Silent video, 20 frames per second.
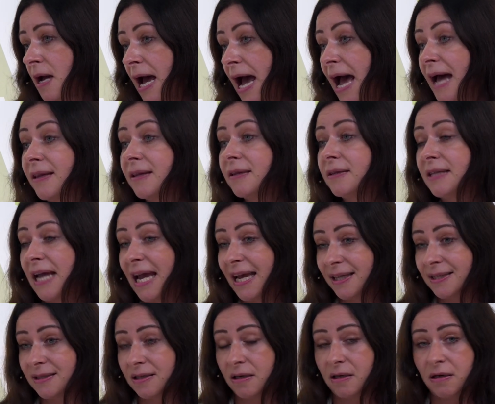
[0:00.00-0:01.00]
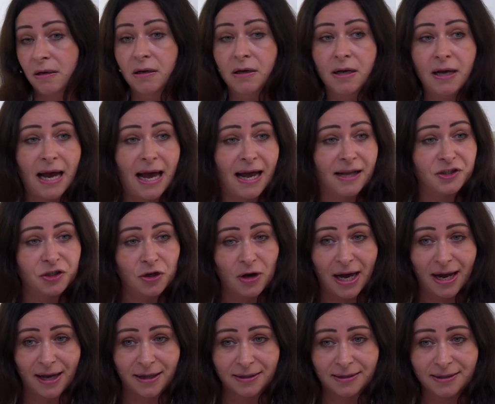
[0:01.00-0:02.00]
and data at your
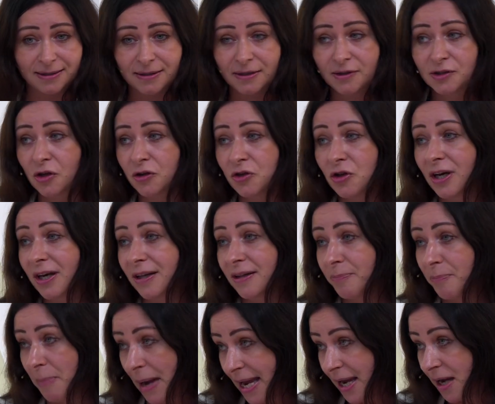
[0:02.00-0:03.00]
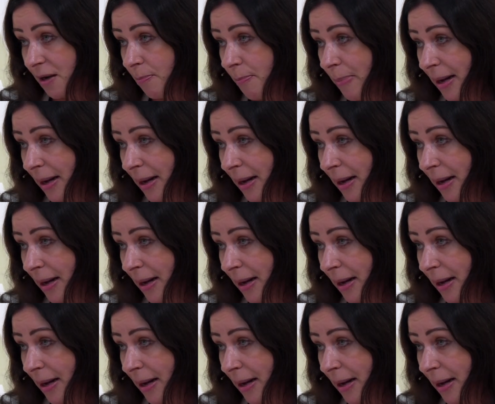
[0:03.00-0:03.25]
hands so you can make